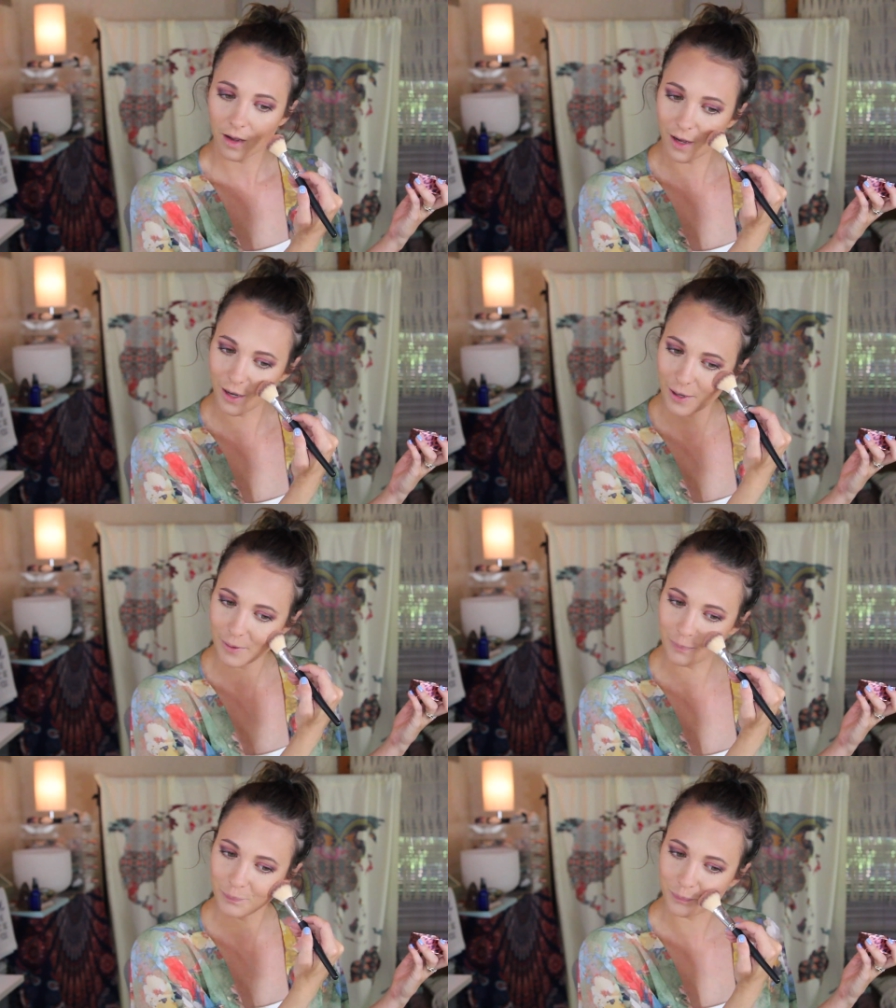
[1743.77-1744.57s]

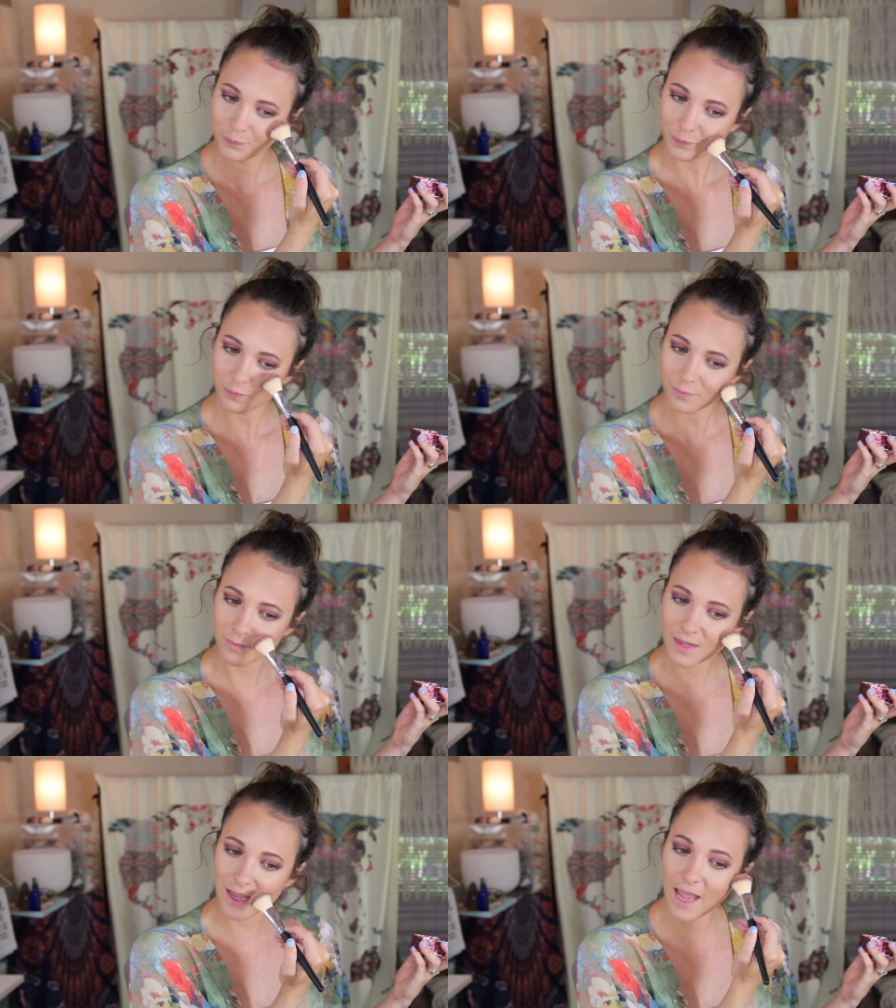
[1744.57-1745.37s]
Um,
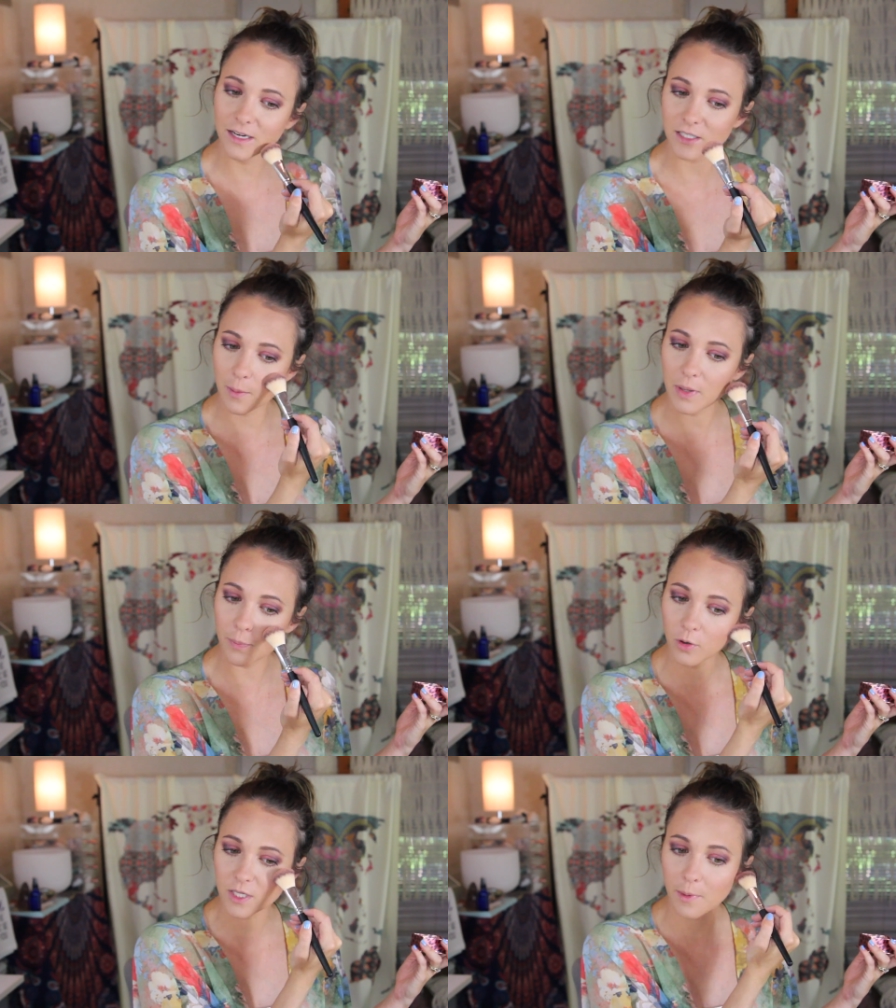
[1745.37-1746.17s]
and some
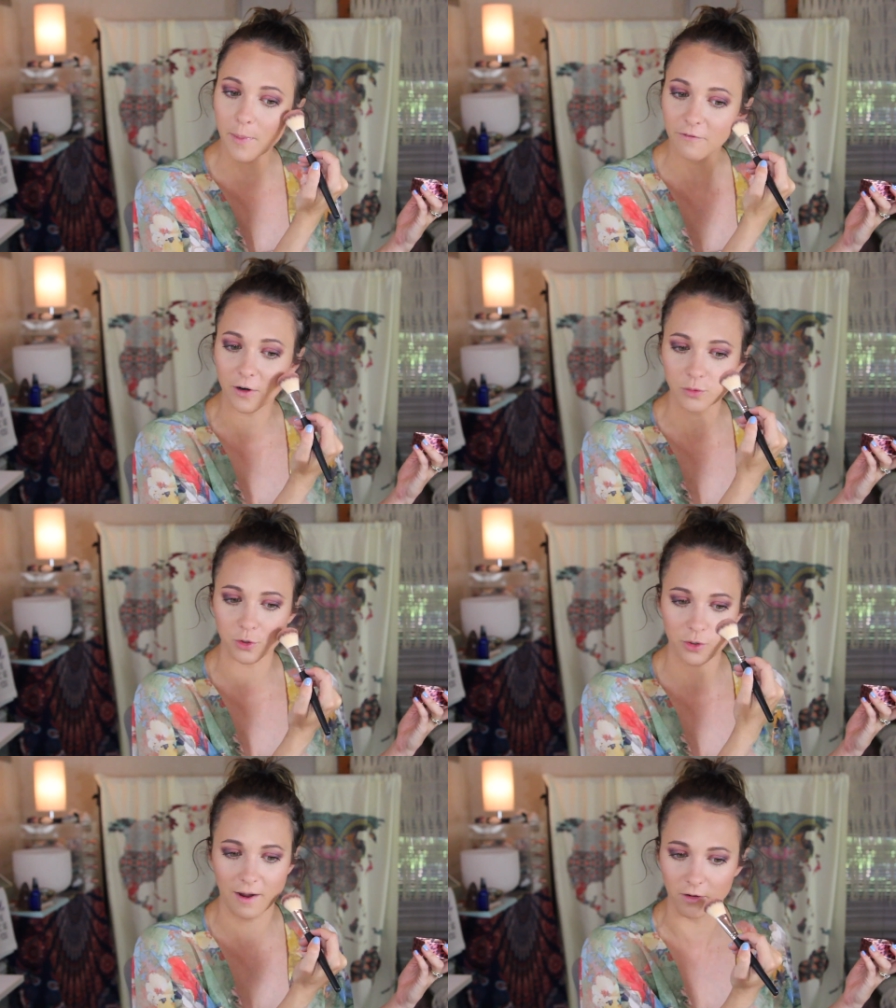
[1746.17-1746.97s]
people, some of my friends
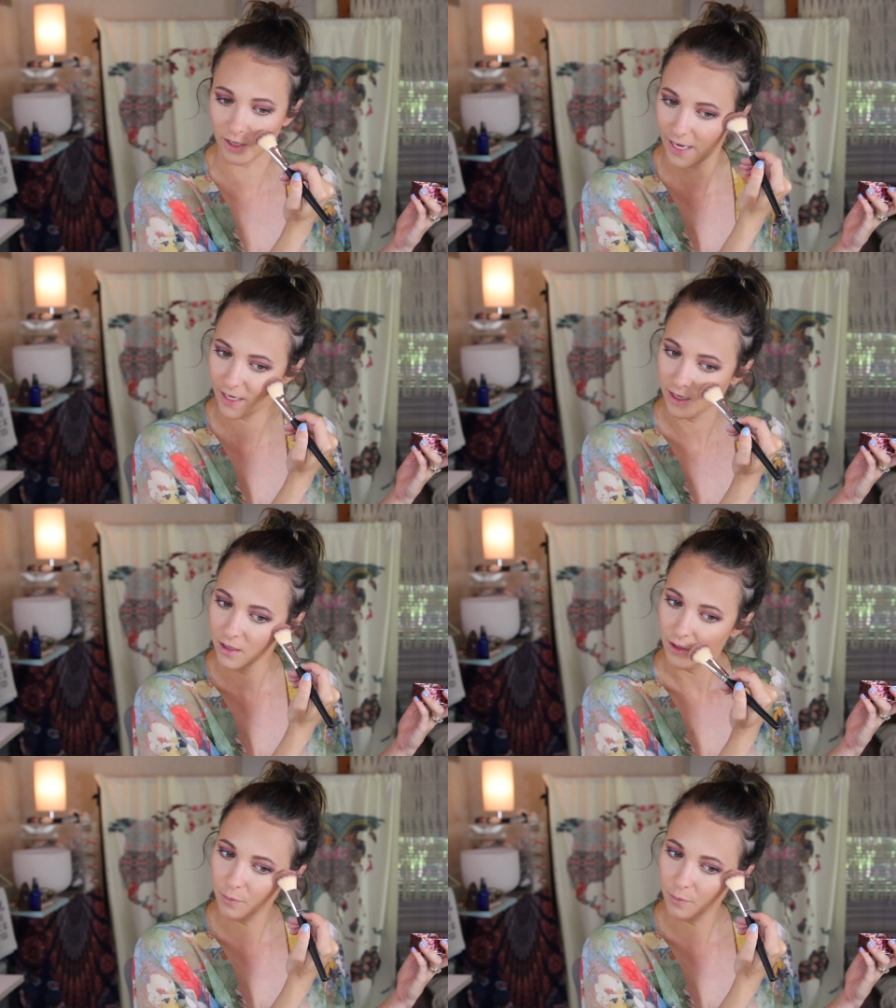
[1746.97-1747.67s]
will travel in,